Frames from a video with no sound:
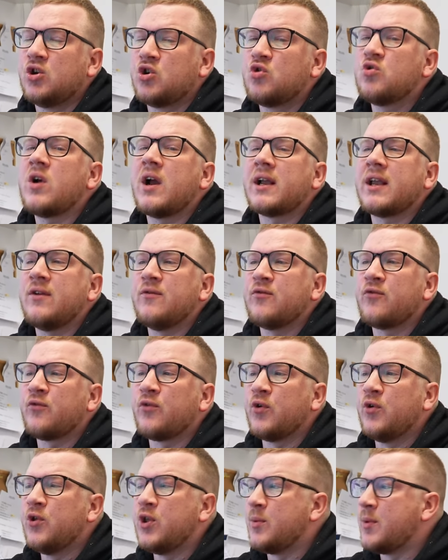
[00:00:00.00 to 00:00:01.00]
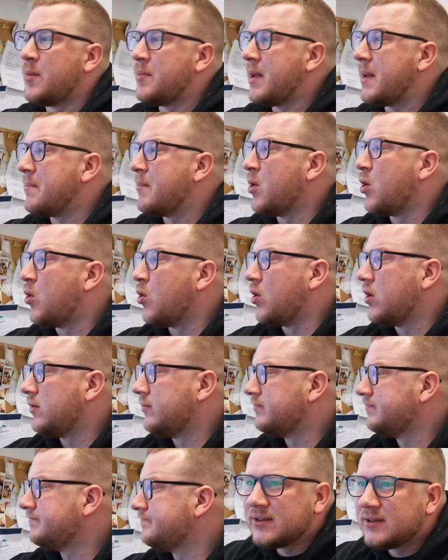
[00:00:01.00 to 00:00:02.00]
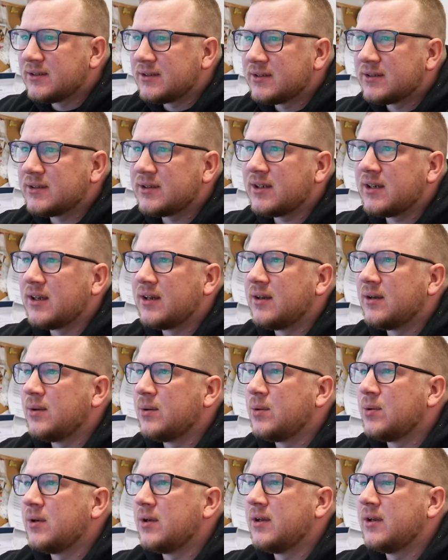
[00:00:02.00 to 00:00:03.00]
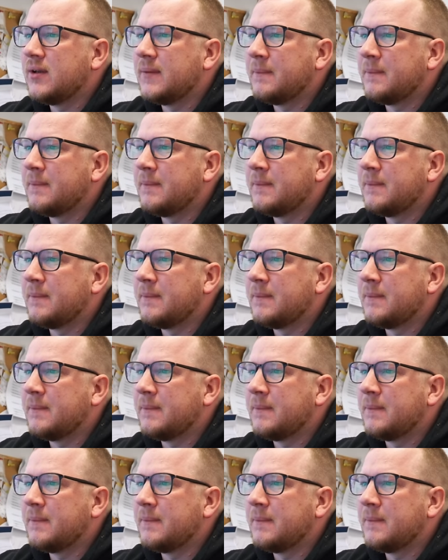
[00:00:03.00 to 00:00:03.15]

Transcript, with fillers: cracking through them a bit more. So